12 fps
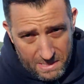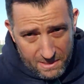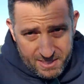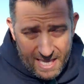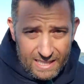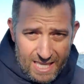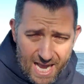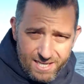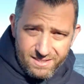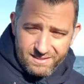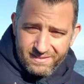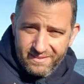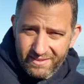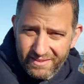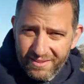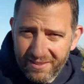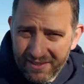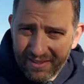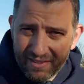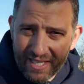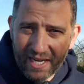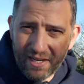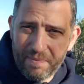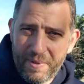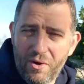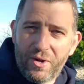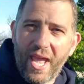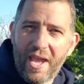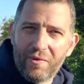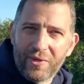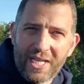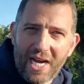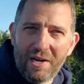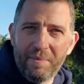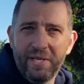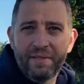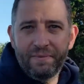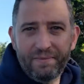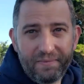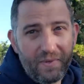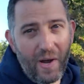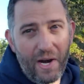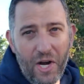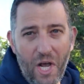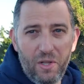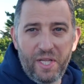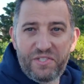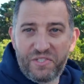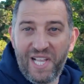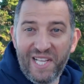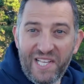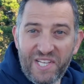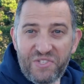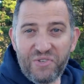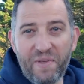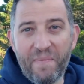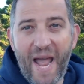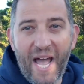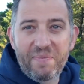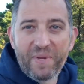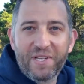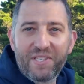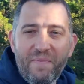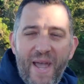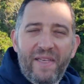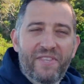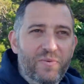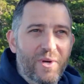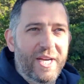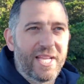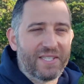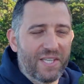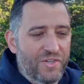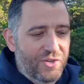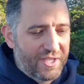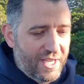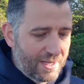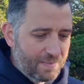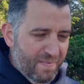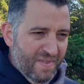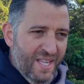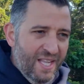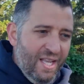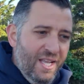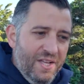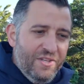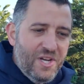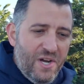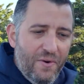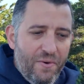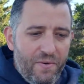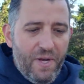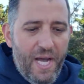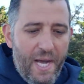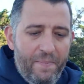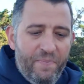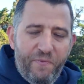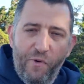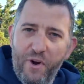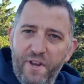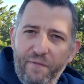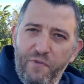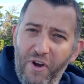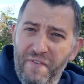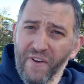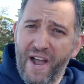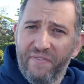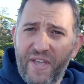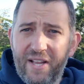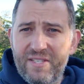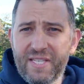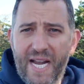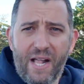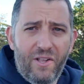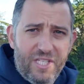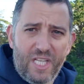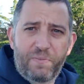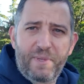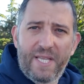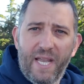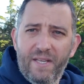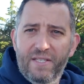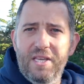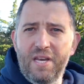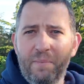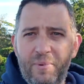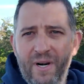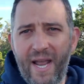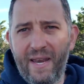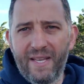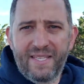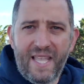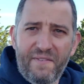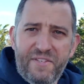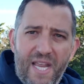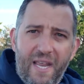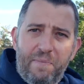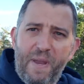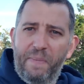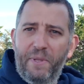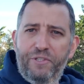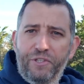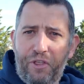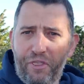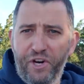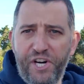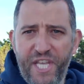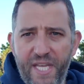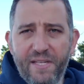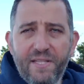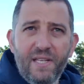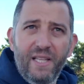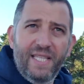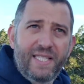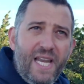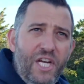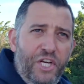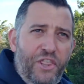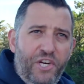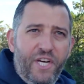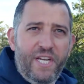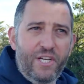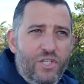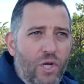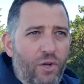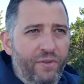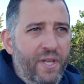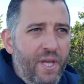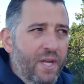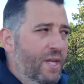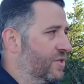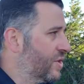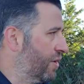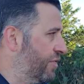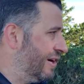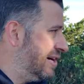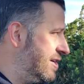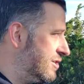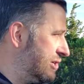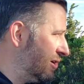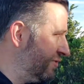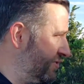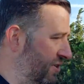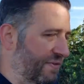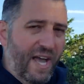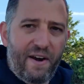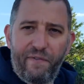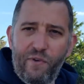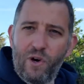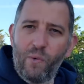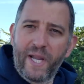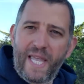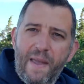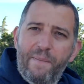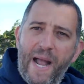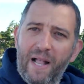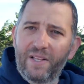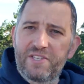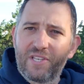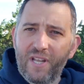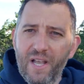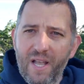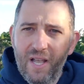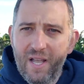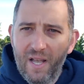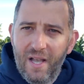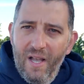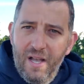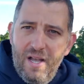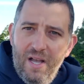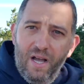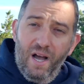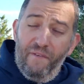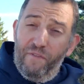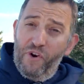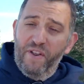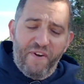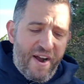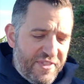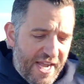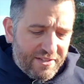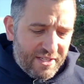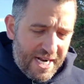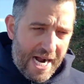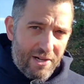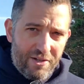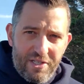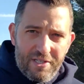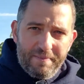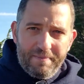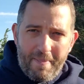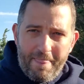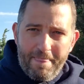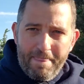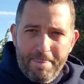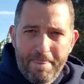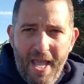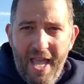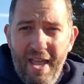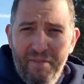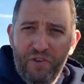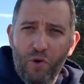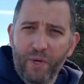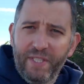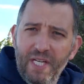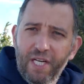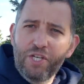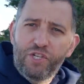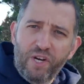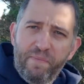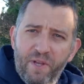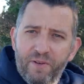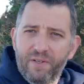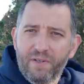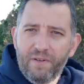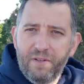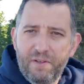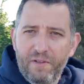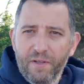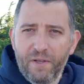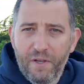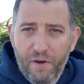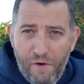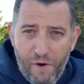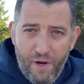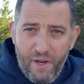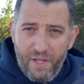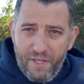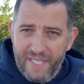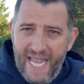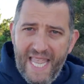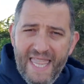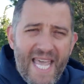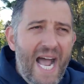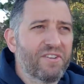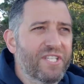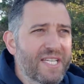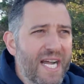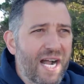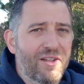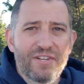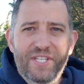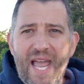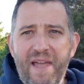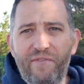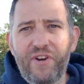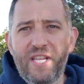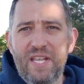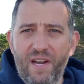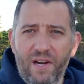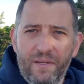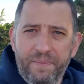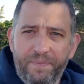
that a lot? Is that going to be okay in retirement? I don't know. Let's do the math, because the math is where it gets interesting. So $45,000, let's pretend, is the number. And instead of saying people in their 30s, let's say you're 30 years old. So you're 30 years old, you've got a 401k balance of $45,000. If you were to contribute $10,000 every year